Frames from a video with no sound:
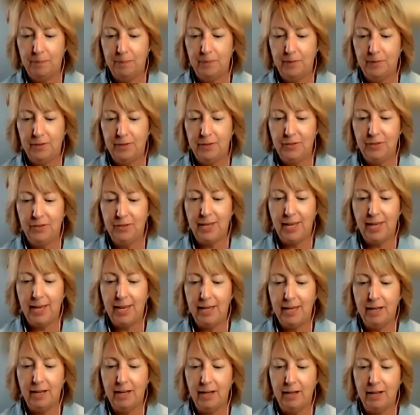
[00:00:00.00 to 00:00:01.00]

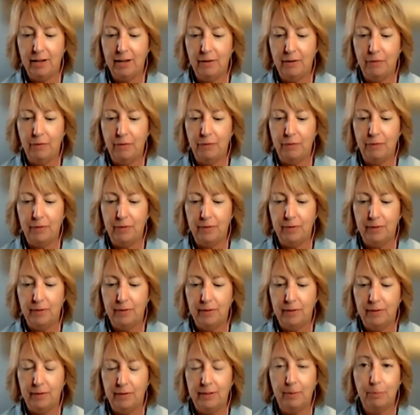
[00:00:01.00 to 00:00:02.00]
state of
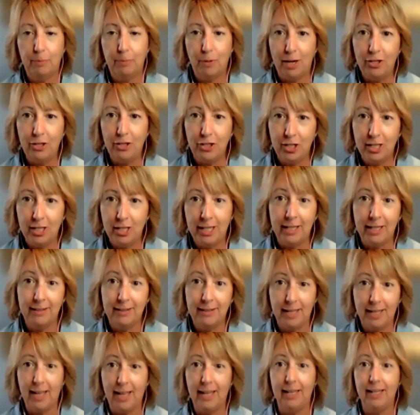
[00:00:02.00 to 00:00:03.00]
depression and
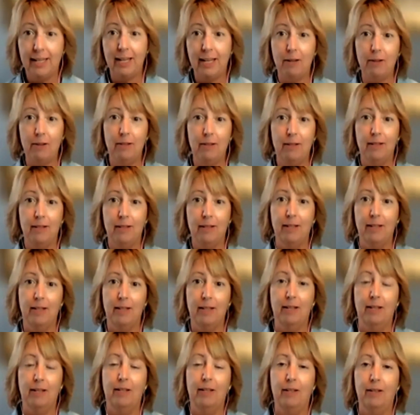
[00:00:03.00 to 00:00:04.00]
anxiety
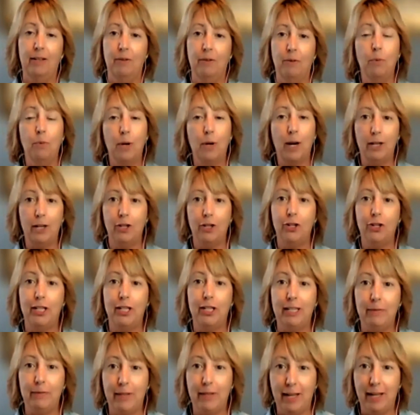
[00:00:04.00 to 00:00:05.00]
where I couldn't
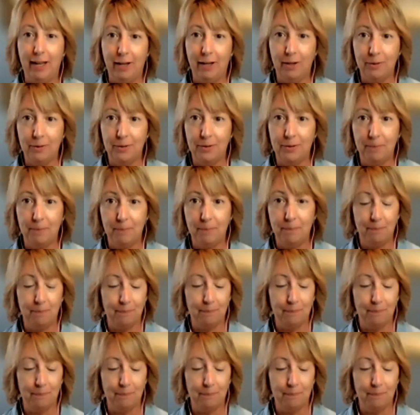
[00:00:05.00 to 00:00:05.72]
leave the house.